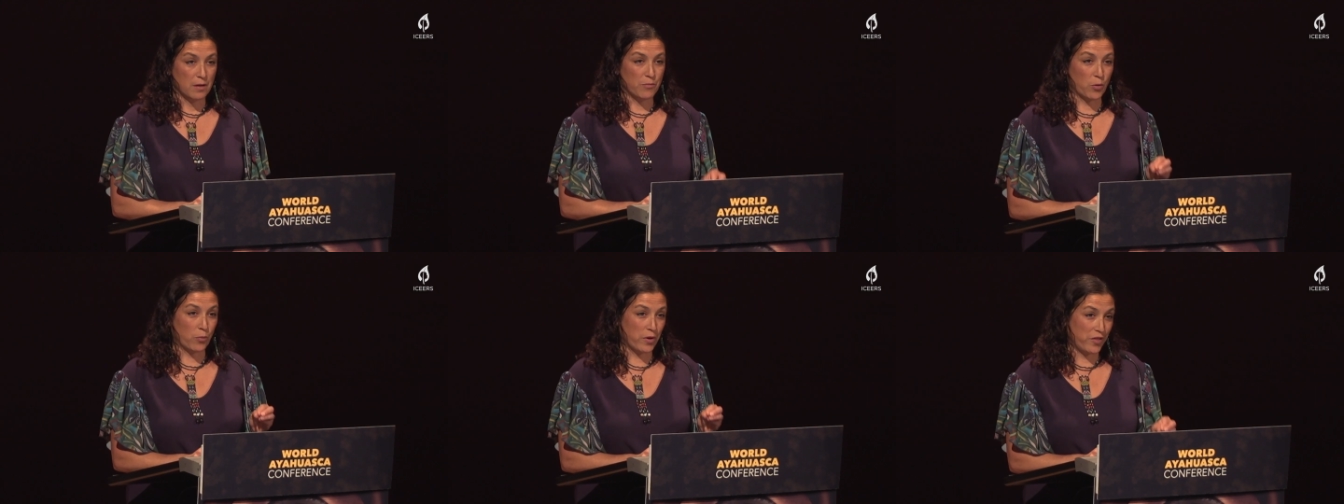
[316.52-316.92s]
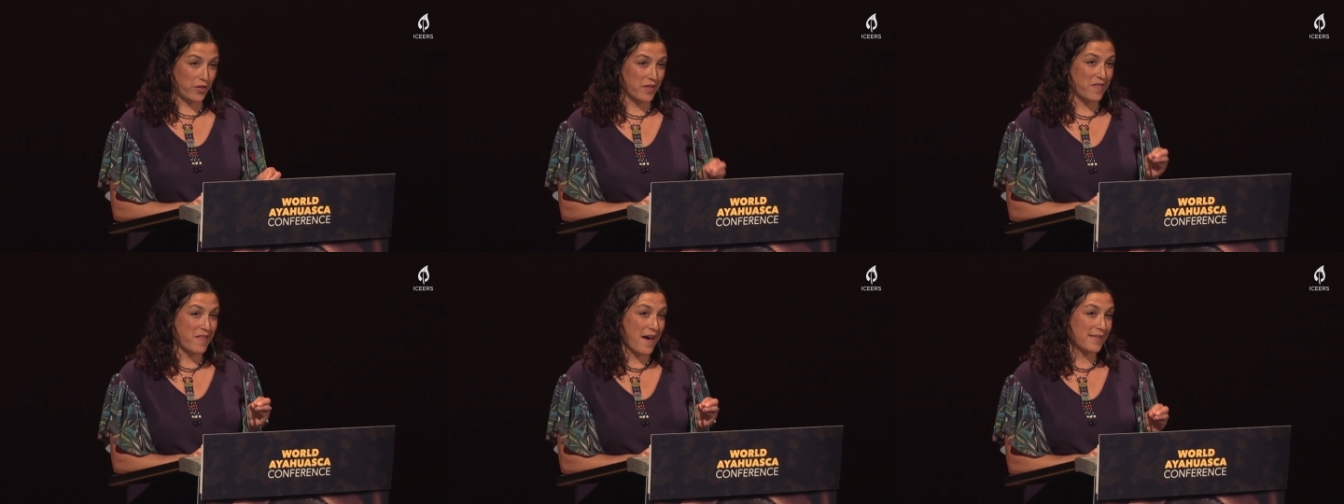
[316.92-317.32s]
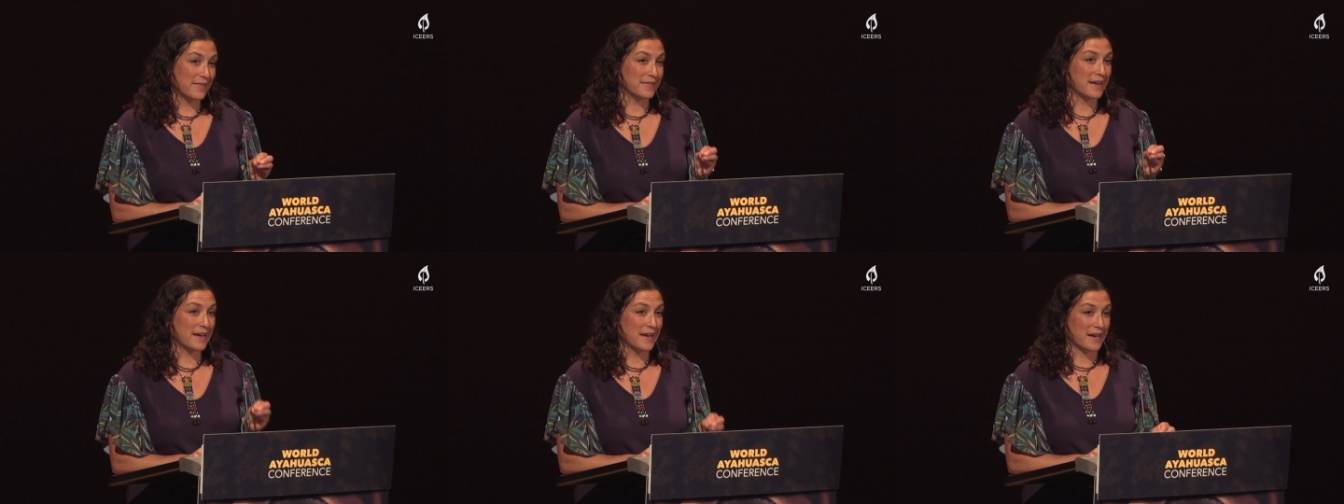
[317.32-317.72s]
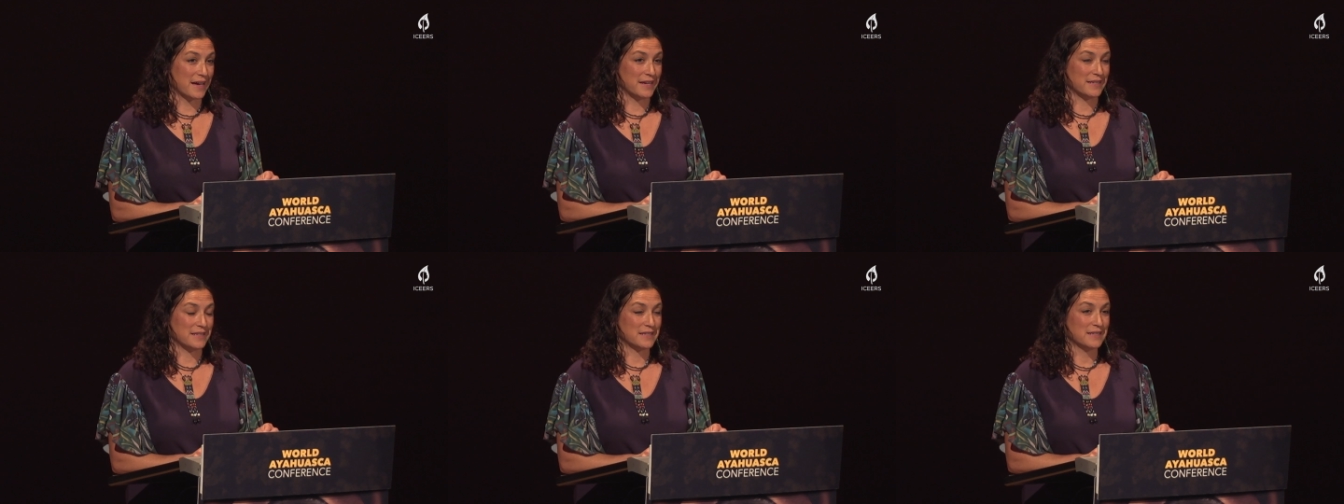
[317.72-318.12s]
but within that
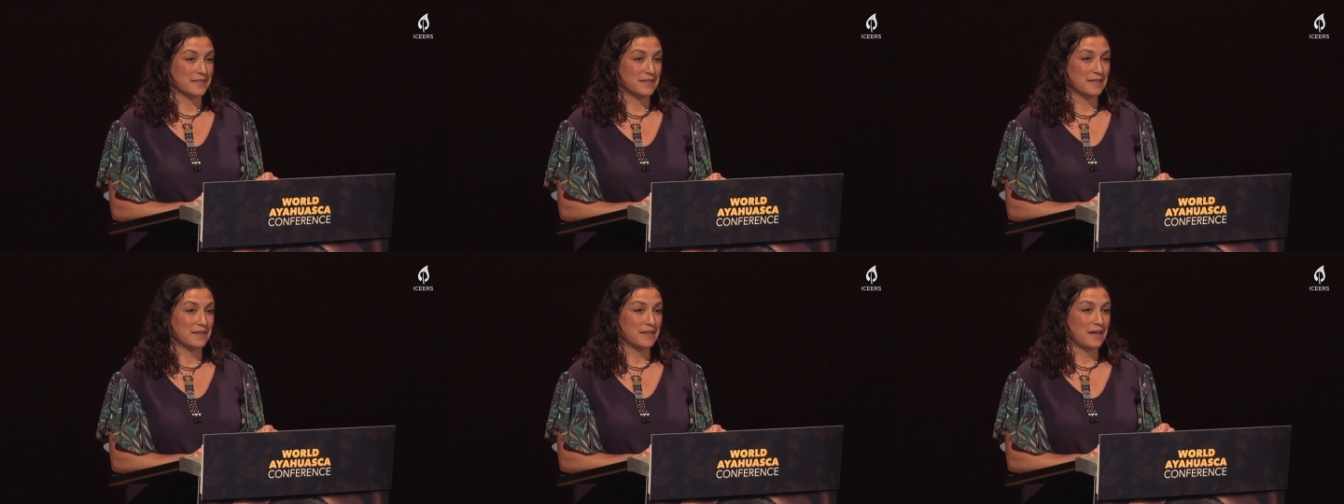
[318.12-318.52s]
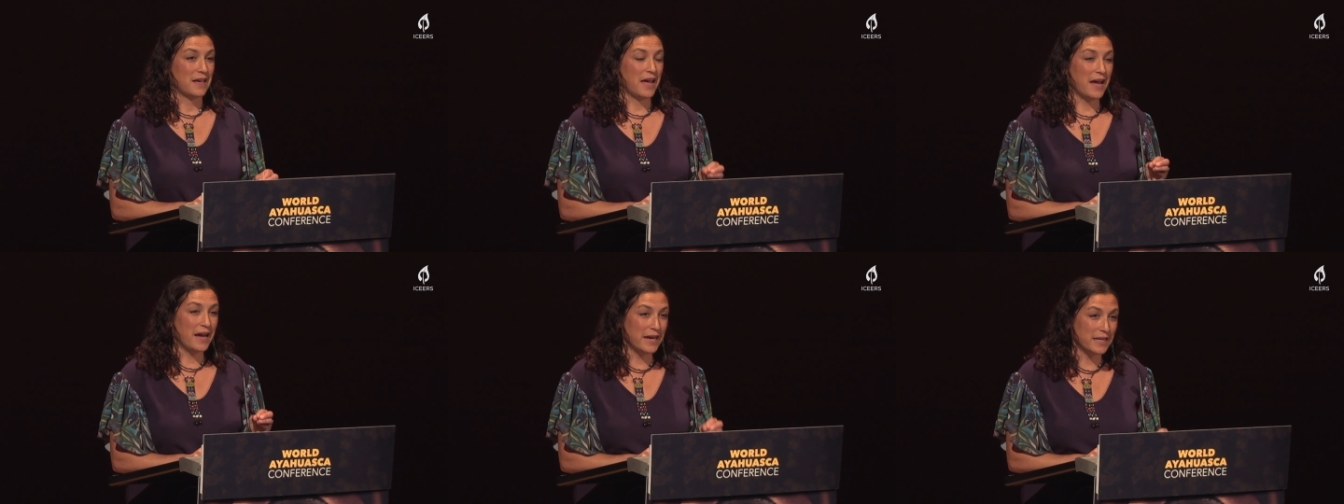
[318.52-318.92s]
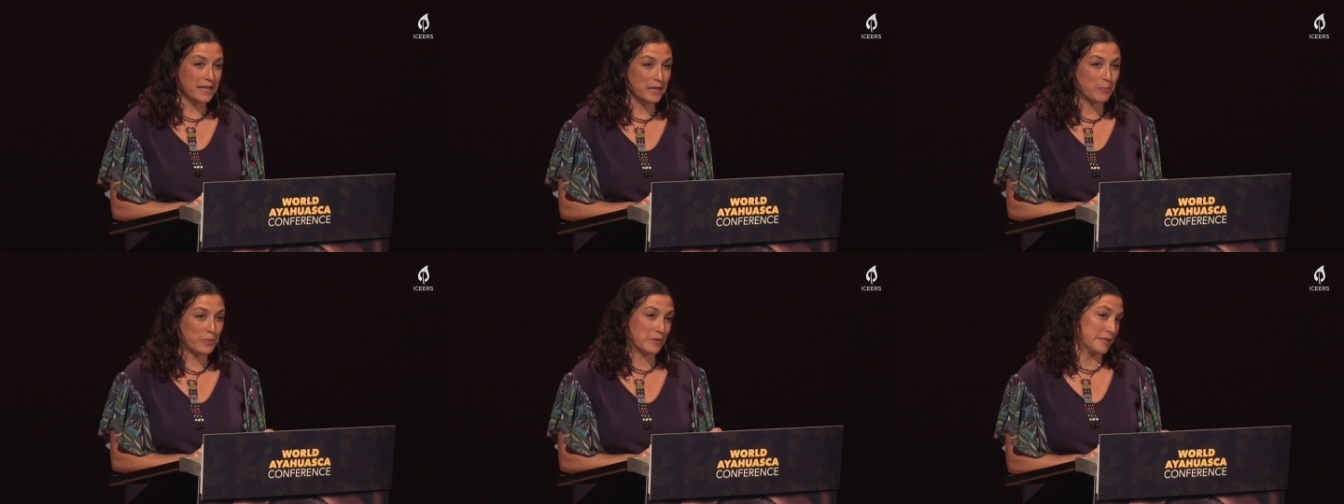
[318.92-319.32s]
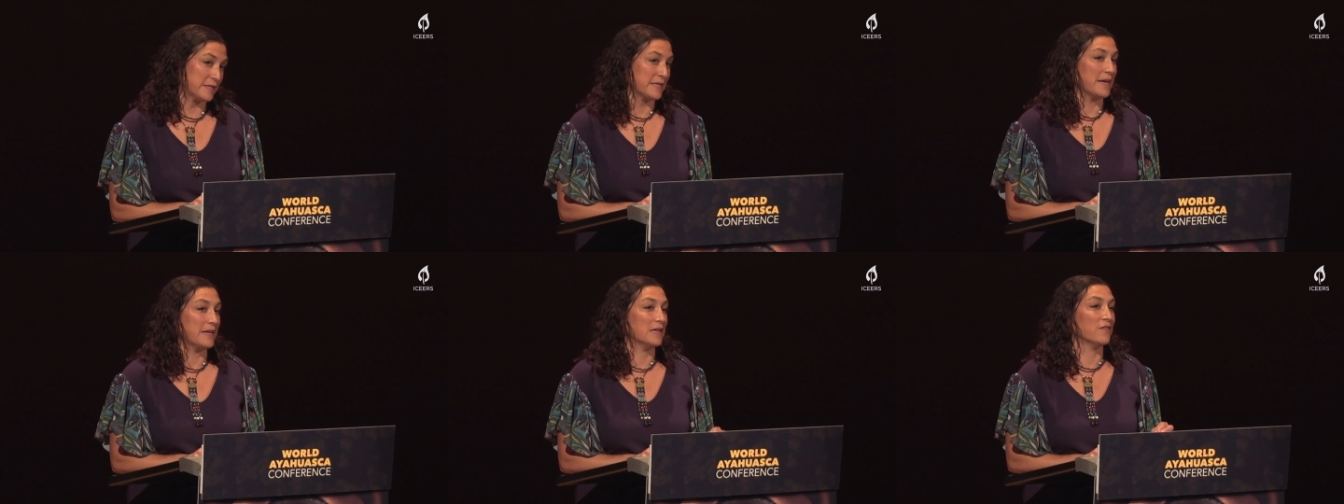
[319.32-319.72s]
land,
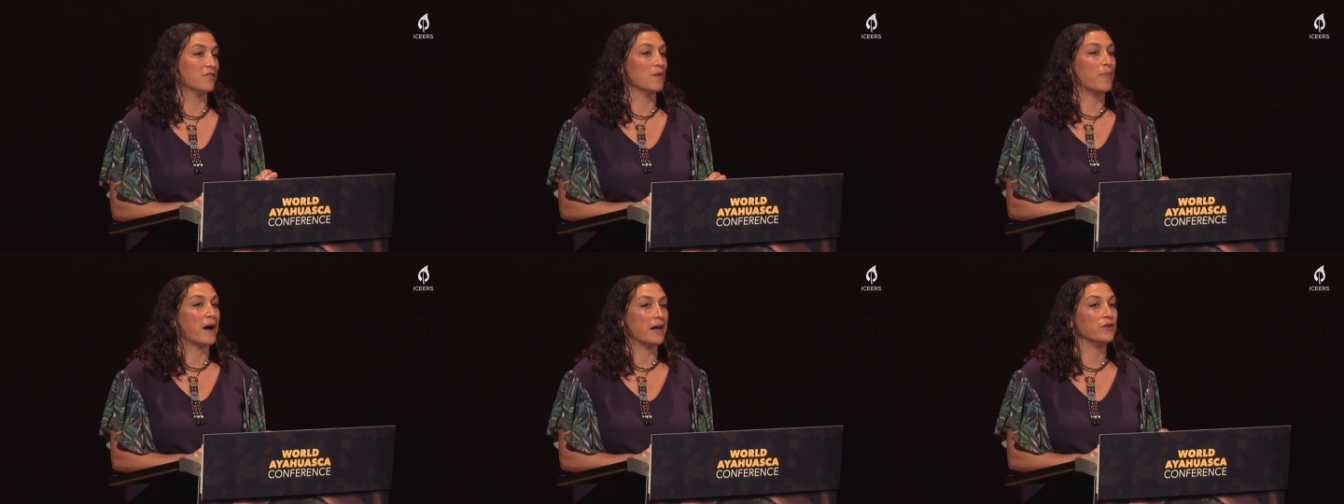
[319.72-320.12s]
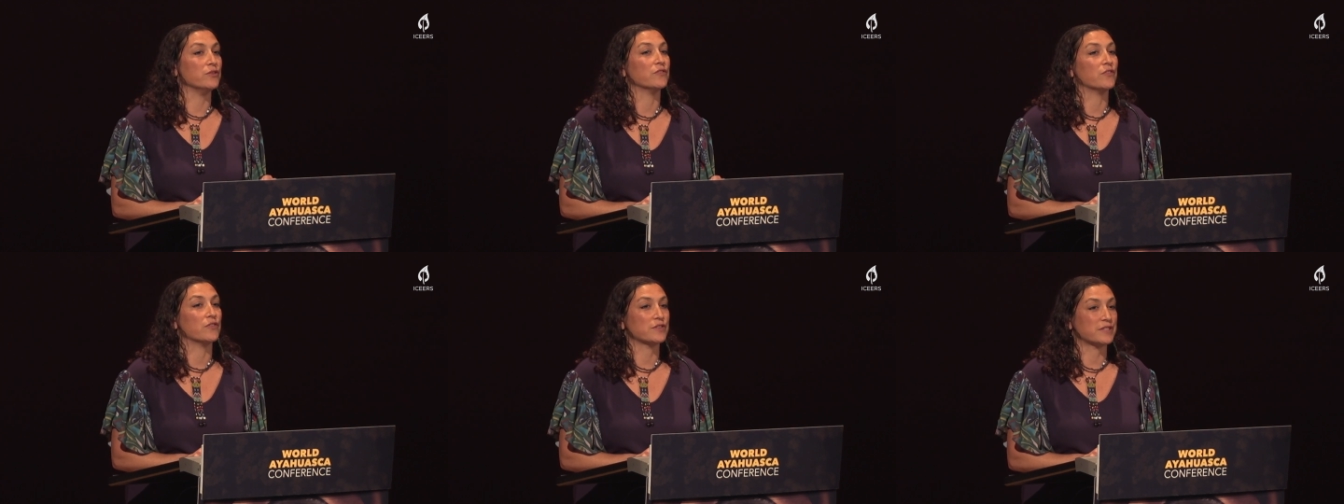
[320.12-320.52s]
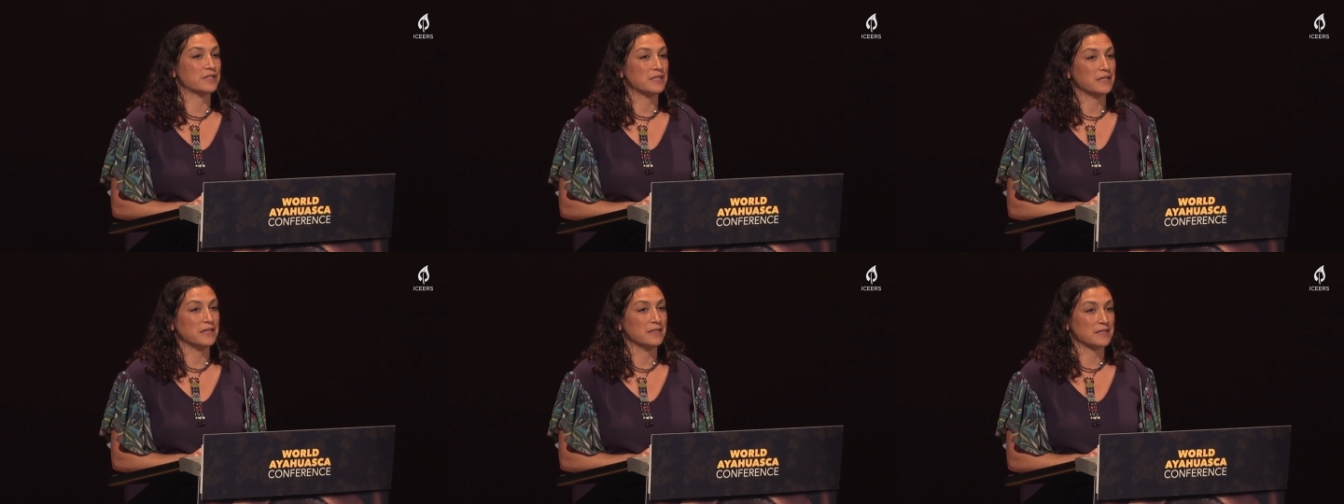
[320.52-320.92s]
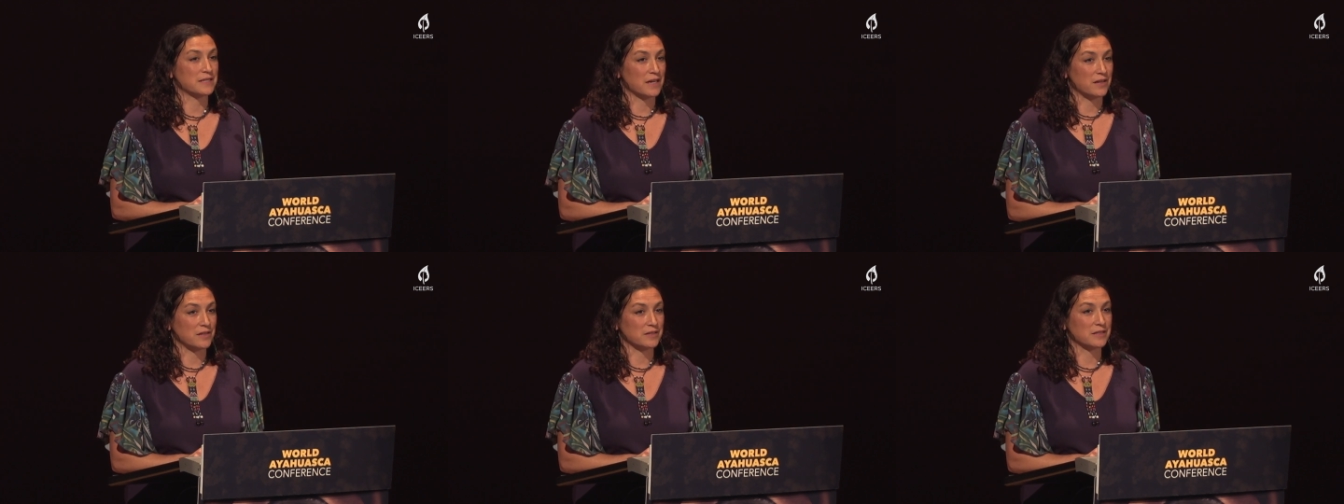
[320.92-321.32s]
80% of the biodiversity is
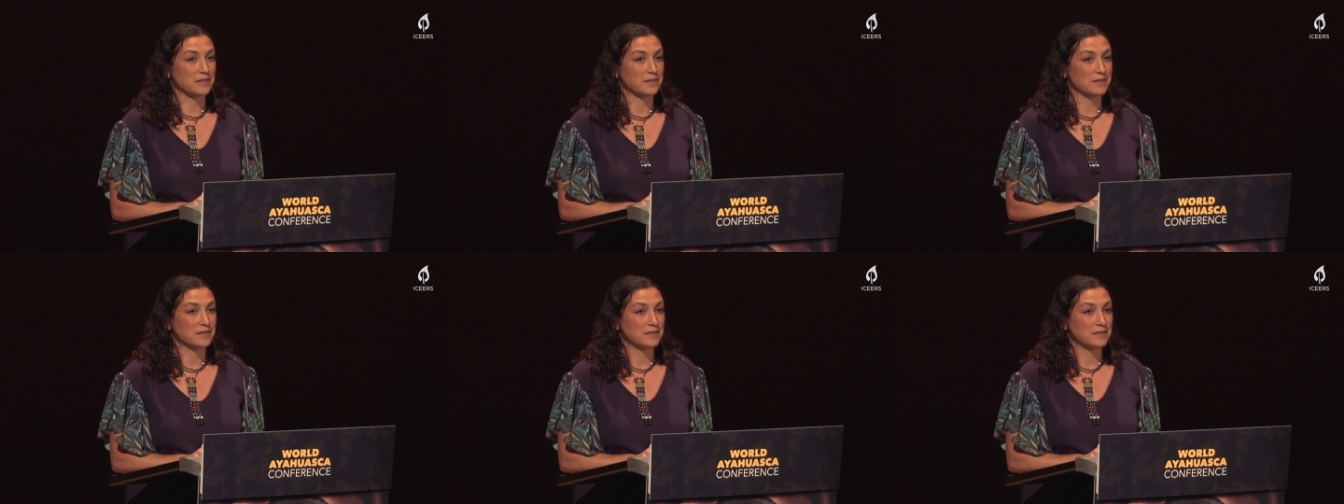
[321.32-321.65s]
held.